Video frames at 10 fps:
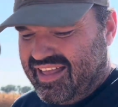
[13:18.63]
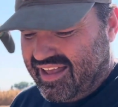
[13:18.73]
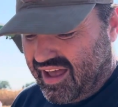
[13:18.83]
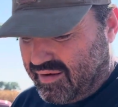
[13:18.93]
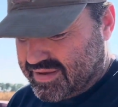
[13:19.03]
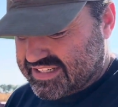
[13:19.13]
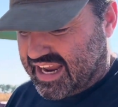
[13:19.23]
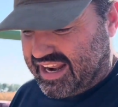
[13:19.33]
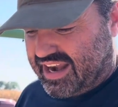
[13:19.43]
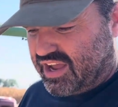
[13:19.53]
as
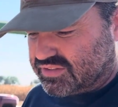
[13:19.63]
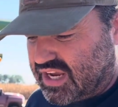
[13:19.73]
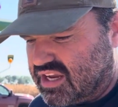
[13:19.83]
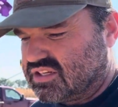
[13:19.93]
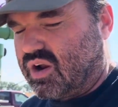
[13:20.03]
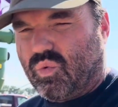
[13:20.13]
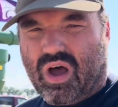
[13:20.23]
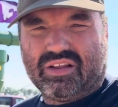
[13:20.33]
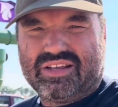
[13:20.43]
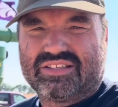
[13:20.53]
Andale takes on
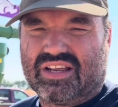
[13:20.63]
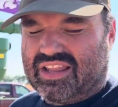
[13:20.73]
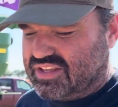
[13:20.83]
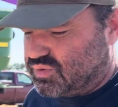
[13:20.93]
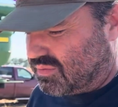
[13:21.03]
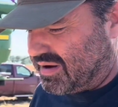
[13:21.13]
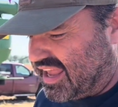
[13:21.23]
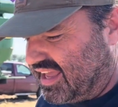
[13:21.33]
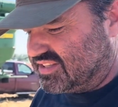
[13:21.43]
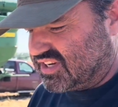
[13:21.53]
Wellington. That's where my
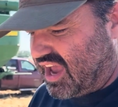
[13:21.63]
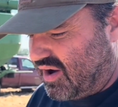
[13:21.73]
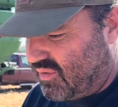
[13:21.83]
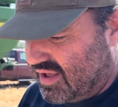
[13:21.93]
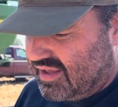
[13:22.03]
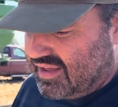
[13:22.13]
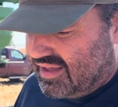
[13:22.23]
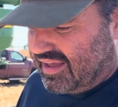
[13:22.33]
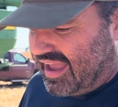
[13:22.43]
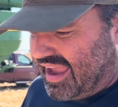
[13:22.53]
kids go,
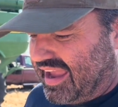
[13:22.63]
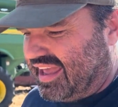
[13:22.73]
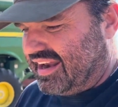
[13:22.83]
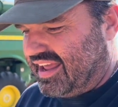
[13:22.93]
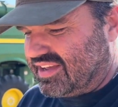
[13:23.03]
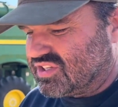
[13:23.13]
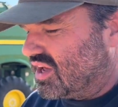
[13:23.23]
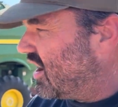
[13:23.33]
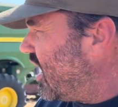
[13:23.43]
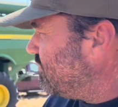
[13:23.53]
and so it ought to